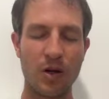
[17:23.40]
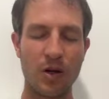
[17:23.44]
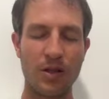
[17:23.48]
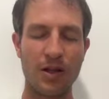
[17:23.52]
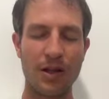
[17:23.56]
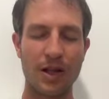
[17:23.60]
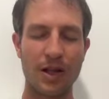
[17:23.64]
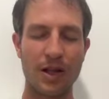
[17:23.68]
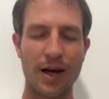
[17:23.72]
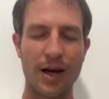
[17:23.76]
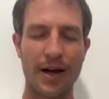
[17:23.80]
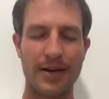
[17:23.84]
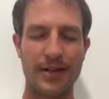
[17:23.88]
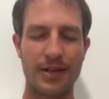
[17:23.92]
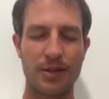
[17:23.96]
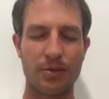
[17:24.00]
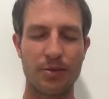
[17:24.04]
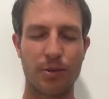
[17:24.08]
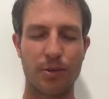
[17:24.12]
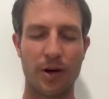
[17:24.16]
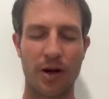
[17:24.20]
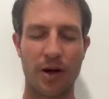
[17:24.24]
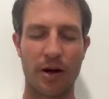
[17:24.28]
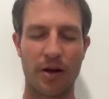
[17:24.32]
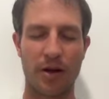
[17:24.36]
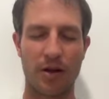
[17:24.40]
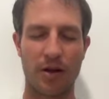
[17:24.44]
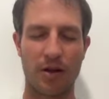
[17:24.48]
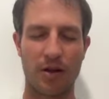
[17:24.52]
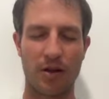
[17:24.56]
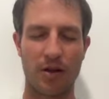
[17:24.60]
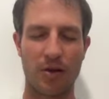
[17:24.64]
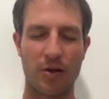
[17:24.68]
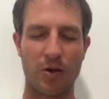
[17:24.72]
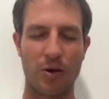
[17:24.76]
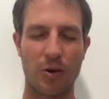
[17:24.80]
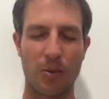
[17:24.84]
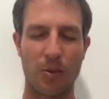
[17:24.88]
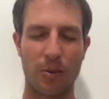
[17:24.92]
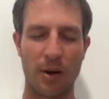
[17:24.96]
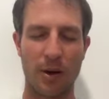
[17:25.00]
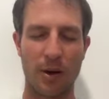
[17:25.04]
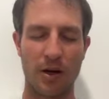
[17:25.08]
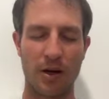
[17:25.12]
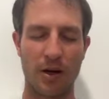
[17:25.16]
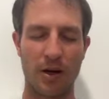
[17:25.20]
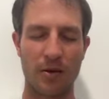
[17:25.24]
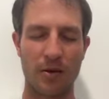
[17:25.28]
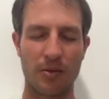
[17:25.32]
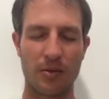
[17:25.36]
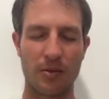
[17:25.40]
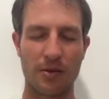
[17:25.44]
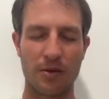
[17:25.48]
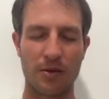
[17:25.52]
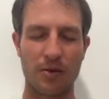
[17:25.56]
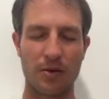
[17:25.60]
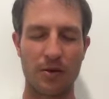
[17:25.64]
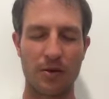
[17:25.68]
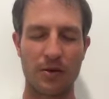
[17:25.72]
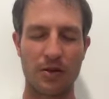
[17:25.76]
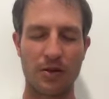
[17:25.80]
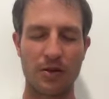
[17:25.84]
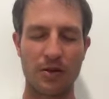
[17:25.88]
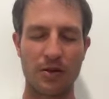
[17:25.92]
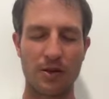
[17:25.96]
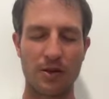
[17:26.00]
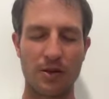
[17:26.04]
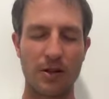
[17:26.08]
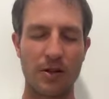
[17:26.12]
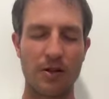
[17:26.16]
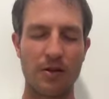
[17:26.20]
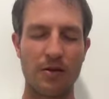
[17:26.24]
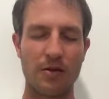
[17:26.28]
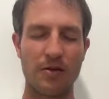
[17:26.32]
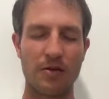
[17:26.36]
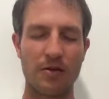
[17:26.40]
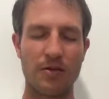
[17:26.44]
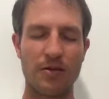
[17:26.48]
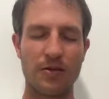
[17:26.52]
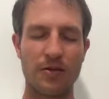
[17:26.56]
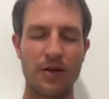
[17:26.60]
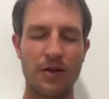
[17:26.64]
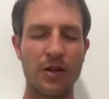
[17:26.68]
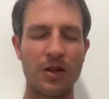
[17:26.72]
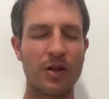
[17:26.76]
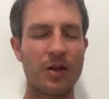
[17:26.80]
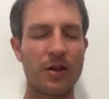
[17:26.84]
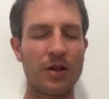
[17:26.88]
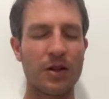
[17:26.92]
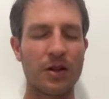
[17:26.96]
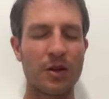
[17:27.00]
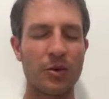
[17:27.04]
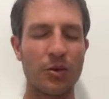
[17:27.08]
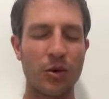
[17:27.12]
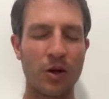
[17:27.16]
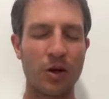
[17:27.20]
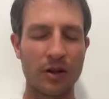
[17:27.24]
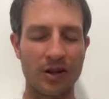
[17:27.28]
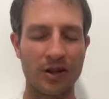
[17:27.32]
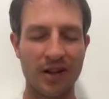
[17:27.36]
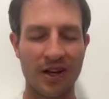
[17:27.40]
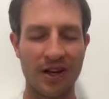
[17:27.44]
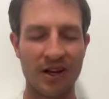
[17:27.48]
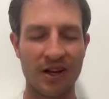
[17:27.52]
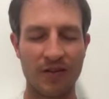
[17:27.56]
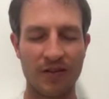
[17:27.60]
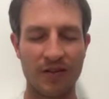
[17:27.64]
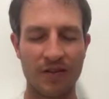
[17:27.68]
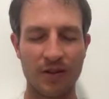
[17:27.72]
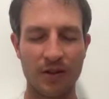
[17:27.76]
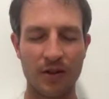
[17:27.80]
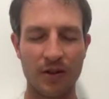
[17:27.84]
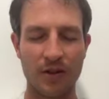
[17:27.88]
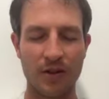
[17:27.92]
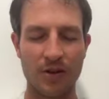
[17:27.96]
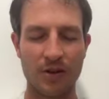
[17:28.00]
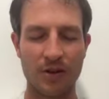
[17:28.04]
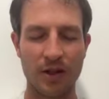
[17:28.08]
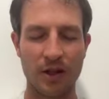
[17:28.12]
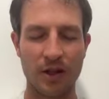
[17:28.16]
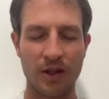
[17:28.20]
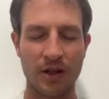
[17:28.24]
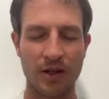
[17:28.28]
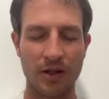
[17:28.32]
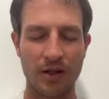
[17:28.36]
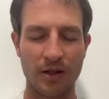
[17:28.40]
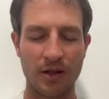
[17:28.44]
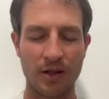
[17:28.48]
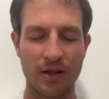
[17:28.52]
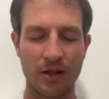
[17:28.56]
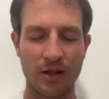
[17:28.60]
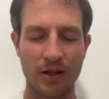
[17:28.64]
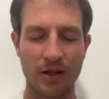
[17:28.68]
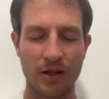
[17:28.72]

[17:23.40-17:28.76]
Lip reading: One last breath, opening up to receive, feeling what that feels like